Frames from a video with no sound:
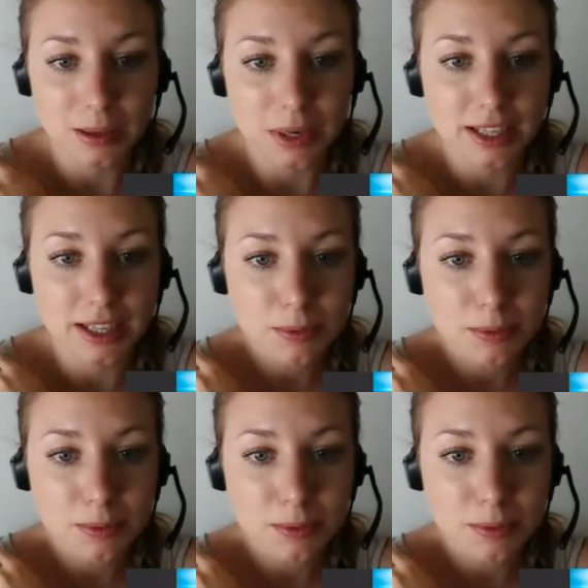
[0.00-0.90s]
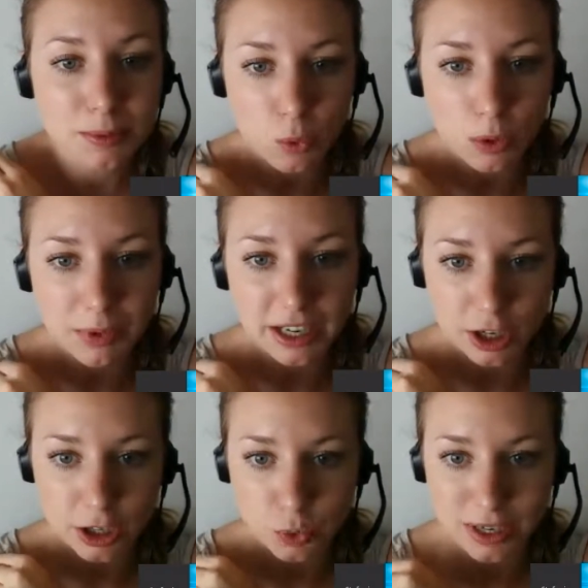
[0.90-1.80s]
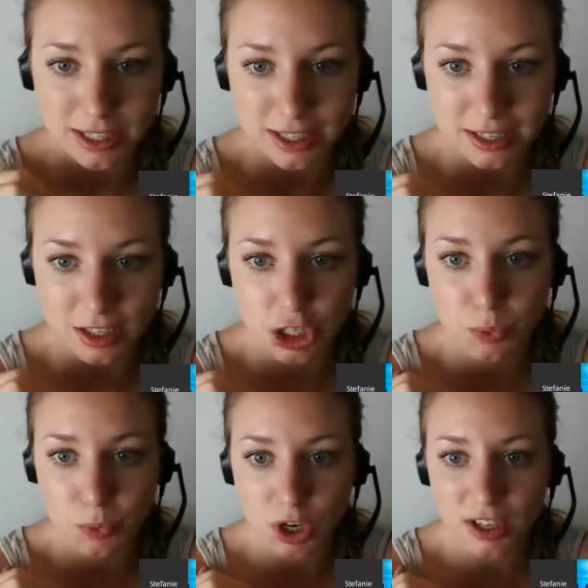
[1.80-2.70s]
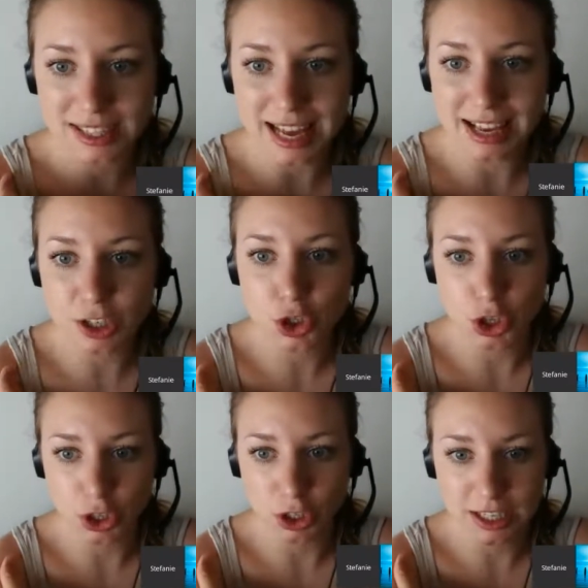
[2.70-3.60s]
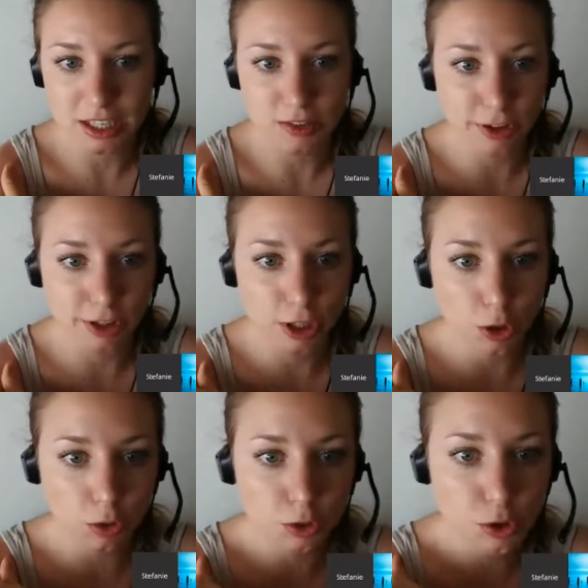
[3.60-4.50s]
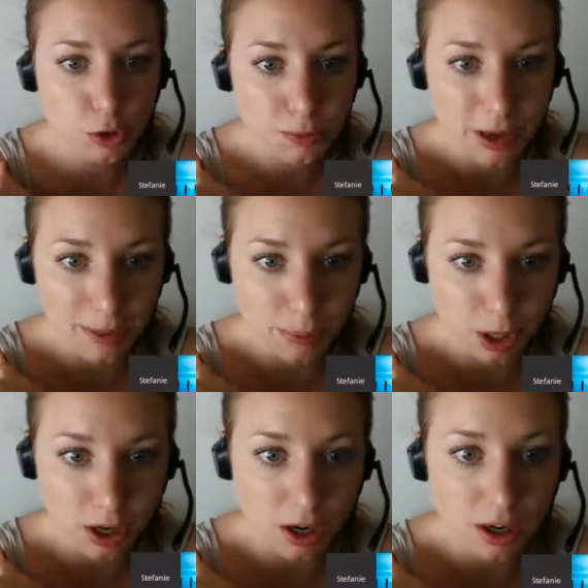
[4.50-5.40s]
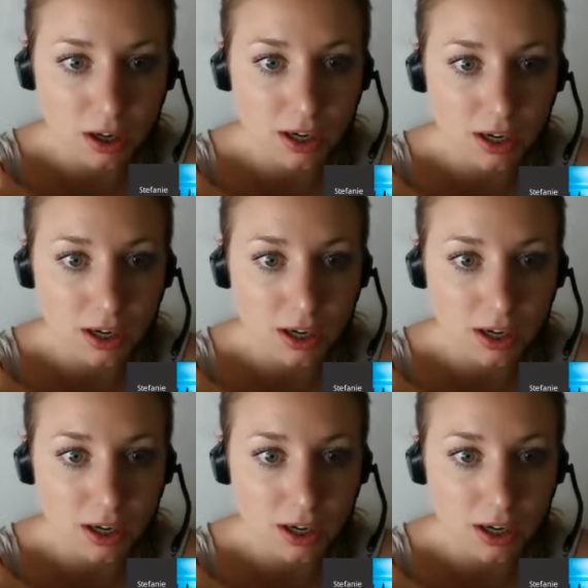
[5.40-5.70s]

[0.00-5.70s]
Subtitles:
Elizabeth is a young woman in her 20s. She works as a journalist for the local newspaper.